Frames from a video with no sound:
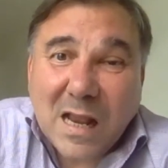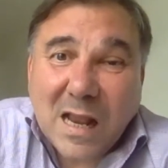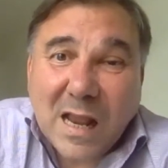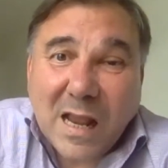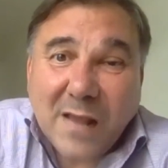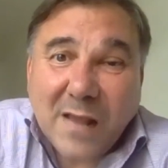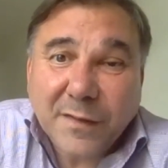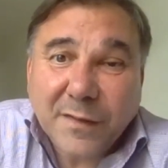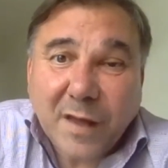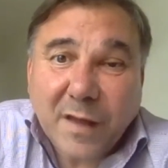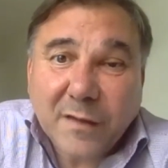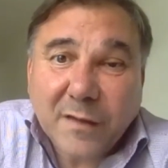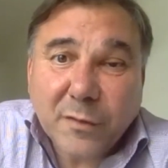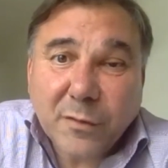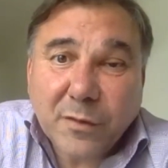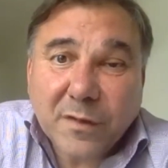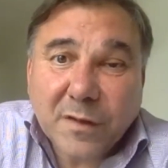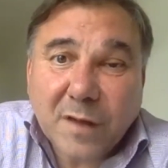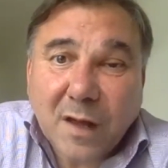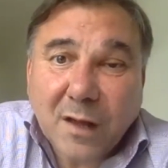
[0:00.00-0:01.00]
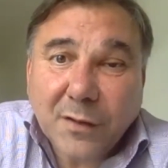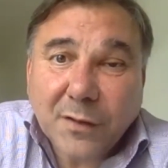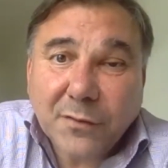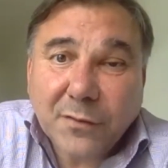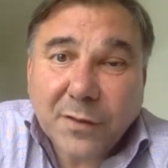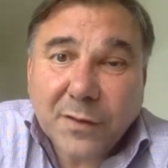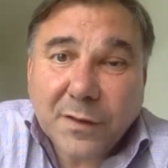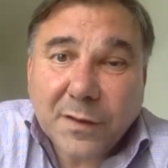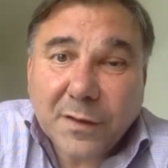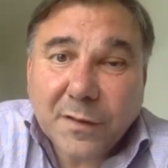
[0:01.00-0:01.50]
And as a result
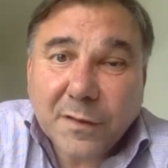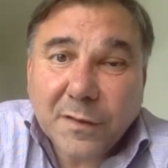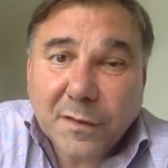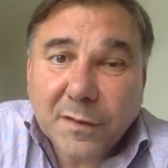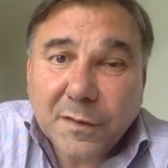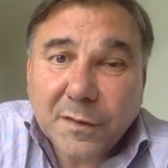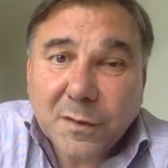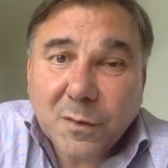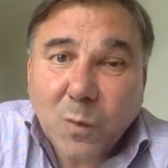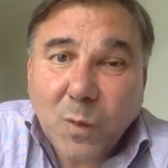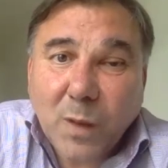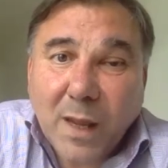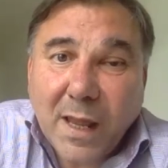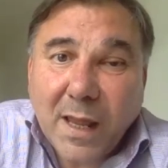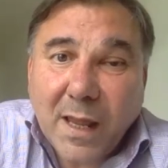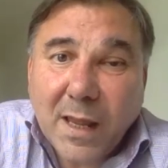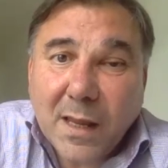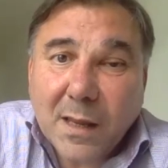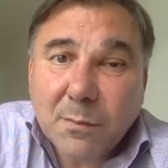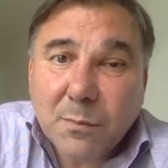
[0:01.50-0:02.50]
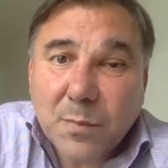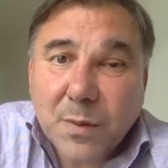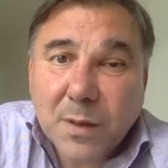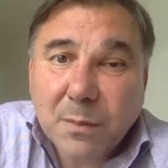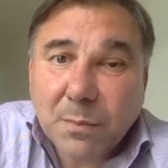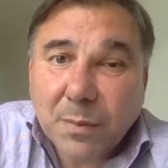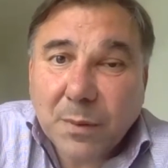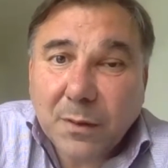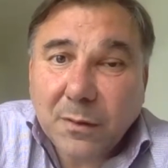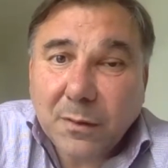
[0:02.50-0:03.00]
of it, in a certain way,
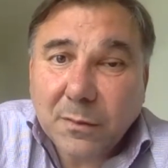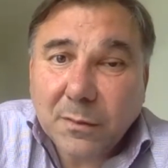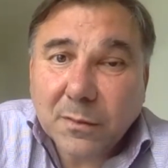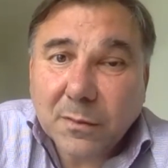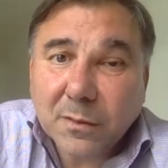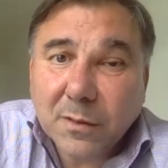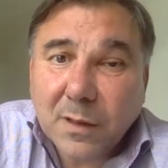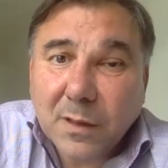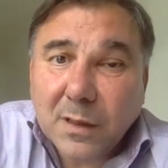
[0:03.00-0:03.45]
people